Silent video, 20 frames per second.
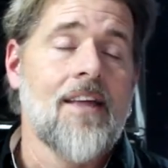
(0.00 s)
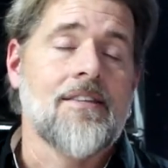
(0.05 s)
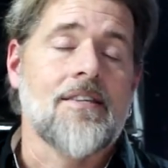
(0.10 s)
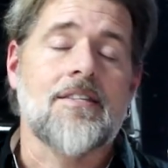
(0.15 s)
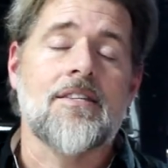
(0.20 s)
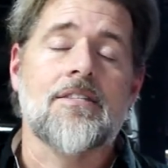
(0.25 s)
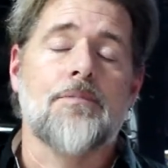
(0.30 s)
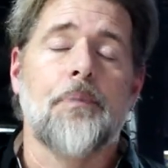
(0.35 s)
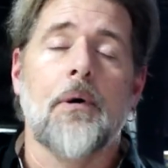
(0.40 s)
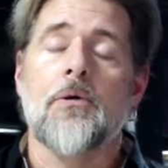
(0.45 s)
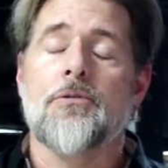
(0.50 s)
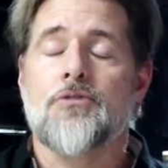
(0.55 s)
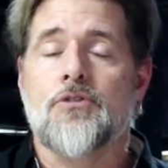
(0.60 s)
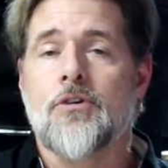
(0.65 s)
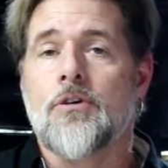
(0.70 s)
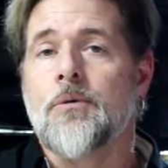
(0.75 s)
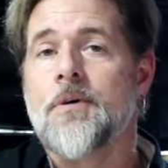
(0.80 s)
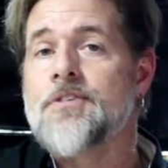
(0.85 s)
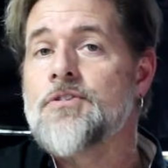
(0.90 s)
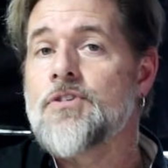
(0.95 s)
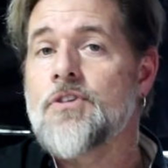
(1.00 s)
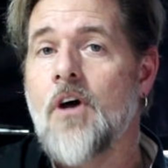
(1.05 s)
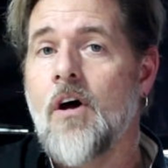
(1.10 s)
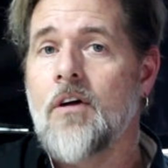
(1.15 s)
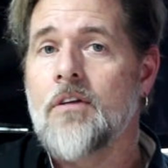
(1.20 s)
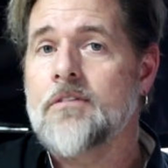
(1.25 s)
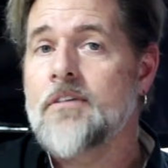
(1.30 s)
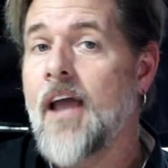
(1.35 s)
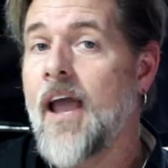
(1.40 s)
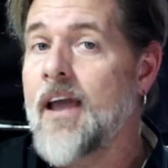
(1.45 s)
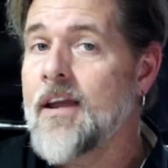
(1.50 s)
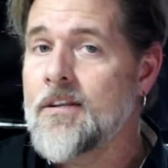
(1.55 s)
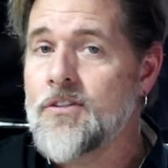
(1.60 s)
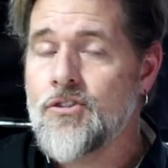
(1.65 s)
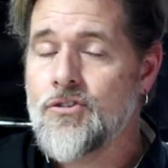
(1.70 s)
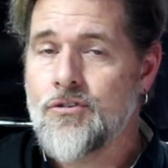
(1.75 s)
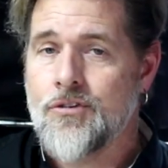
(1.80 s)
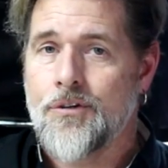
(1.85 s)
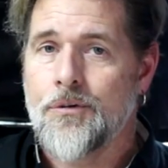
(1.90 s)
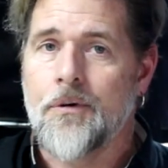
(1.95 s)
This is both true in salt and
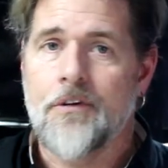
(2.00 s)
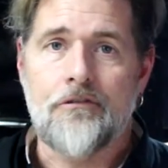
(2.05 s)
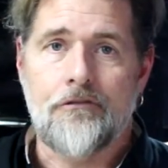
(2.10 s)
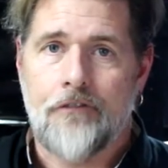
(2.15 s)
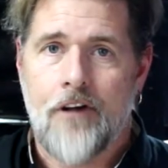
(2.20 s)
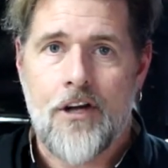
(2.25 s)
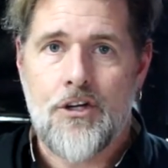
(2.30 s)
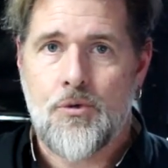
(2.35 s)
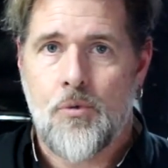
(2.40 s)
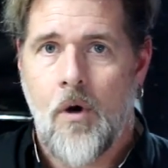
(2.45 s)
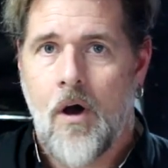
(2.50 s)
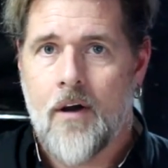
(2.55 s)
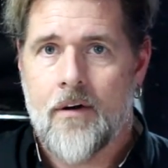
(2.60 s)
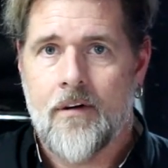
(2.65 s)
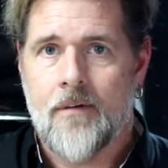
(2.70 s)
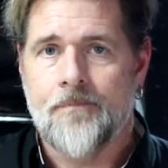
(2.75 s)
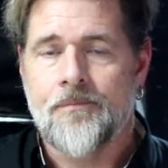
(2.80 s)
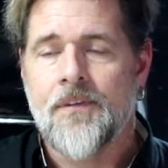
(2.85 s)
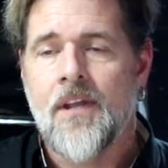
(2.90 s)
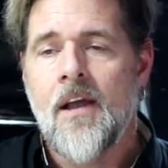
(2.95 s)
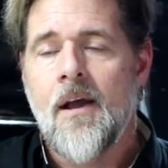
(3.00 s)
it's true in fresh water.